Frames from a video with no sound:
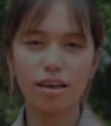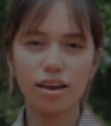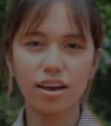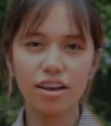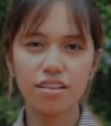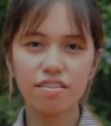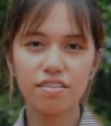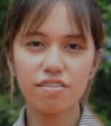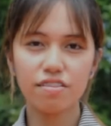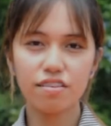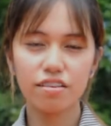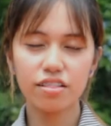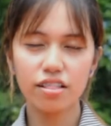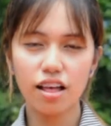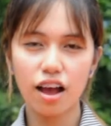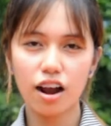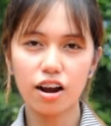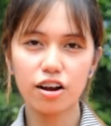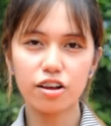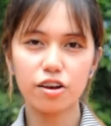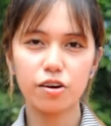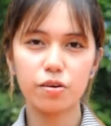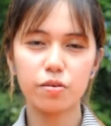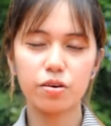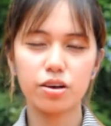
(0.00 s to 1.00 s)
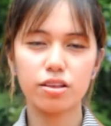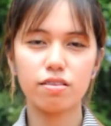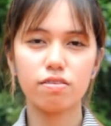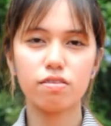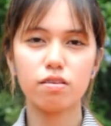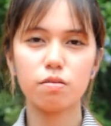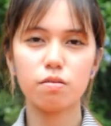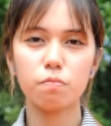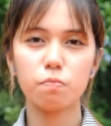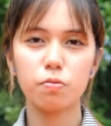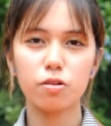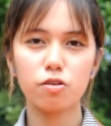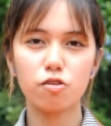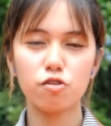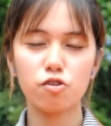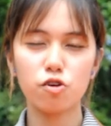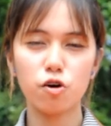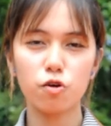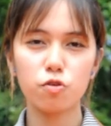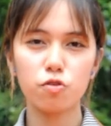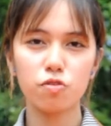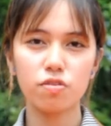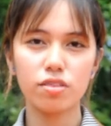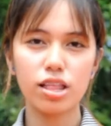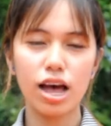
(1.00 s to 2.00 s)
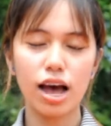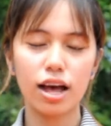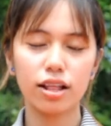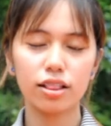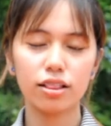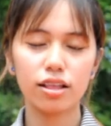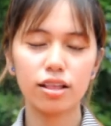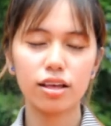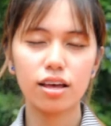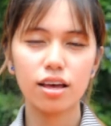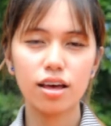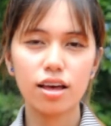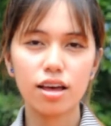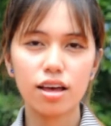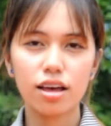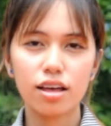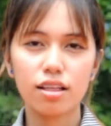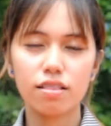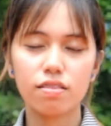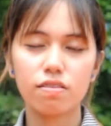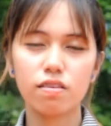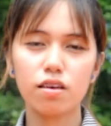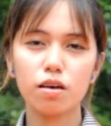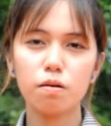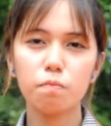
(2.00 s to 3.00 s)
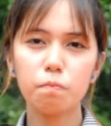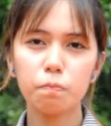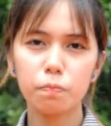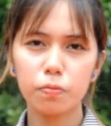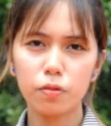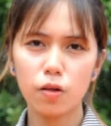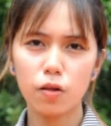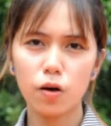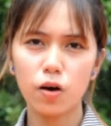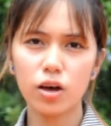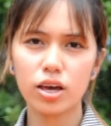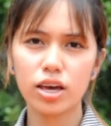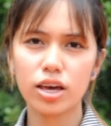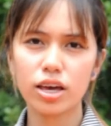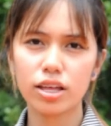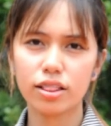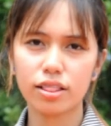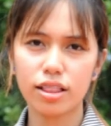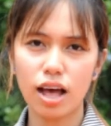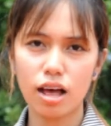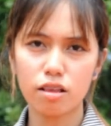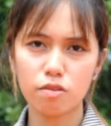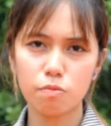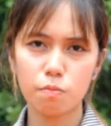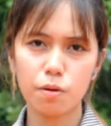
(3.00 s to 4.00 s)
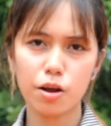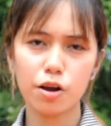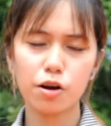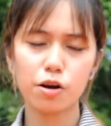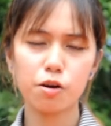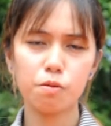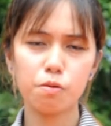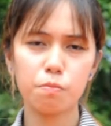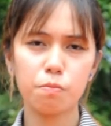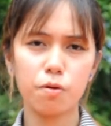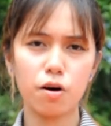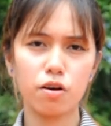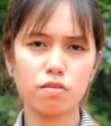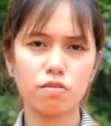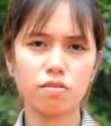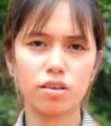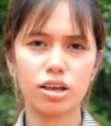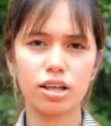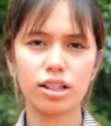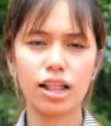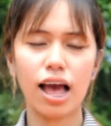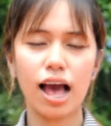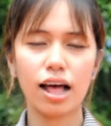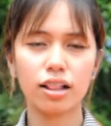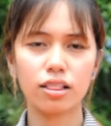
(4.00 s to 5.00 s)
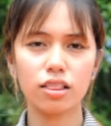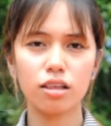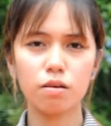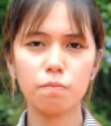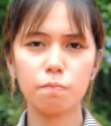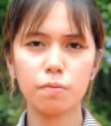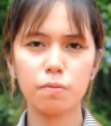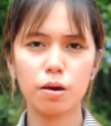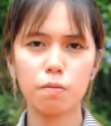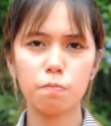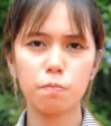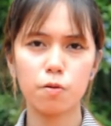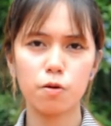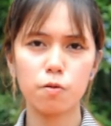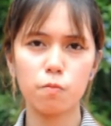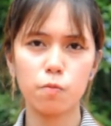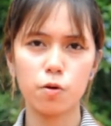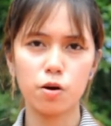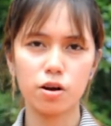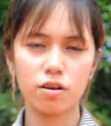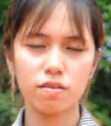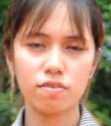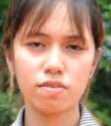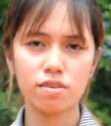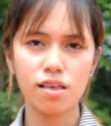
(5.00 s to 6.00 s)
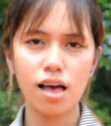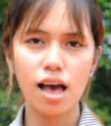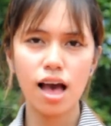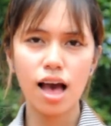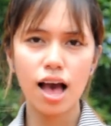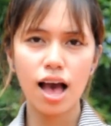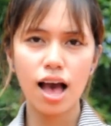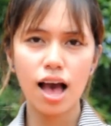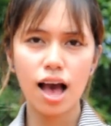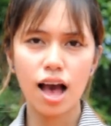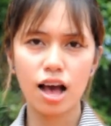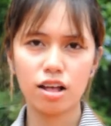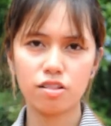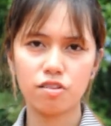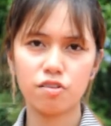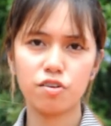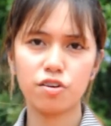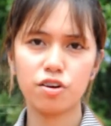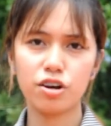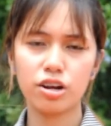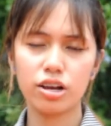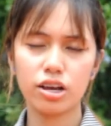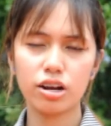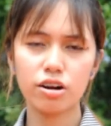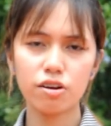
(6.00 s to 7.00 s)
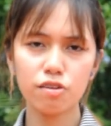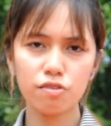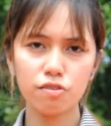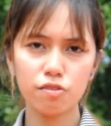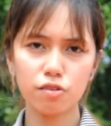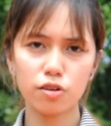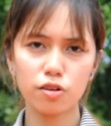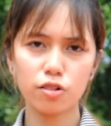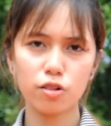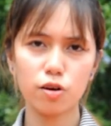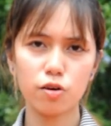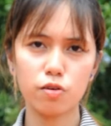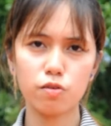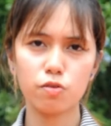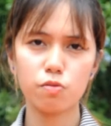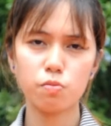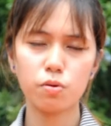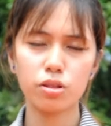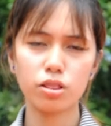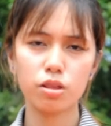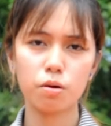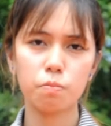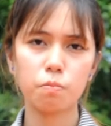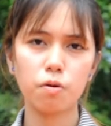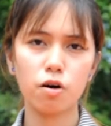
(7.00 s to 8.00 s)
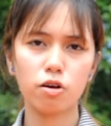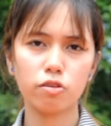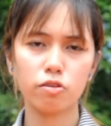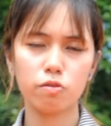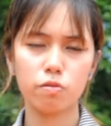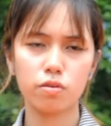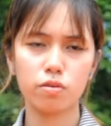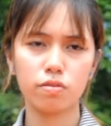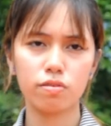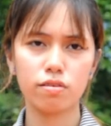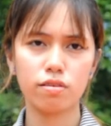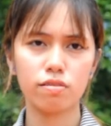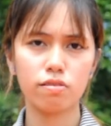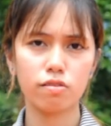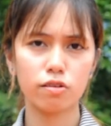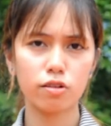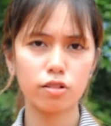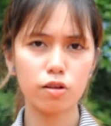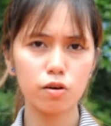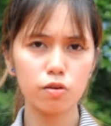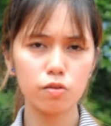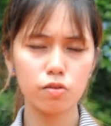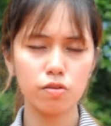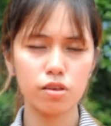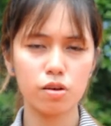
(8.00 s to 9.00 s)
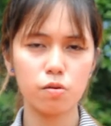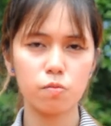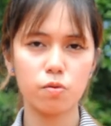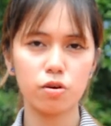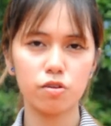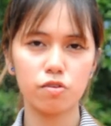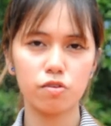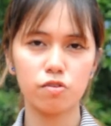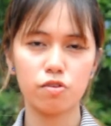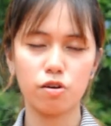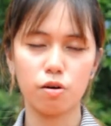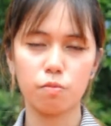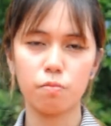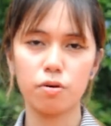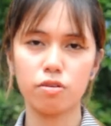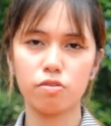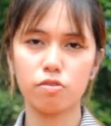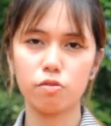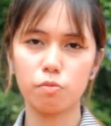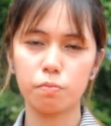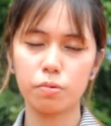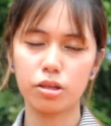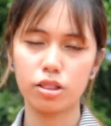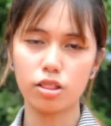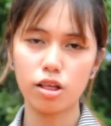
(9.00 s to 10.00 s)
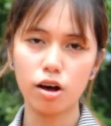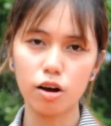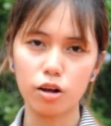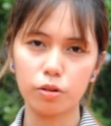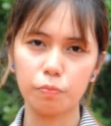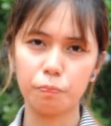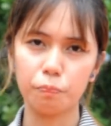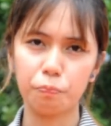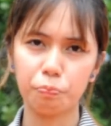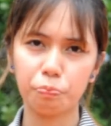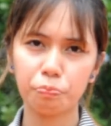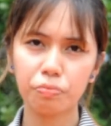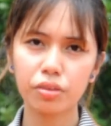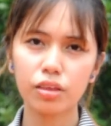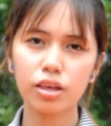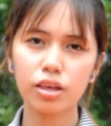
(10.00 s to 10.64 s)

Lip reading: second scenario, it simply shows that the employee tasked by her boss in handling paperwork had her ears closed when the boss was disclosing what job has to be done.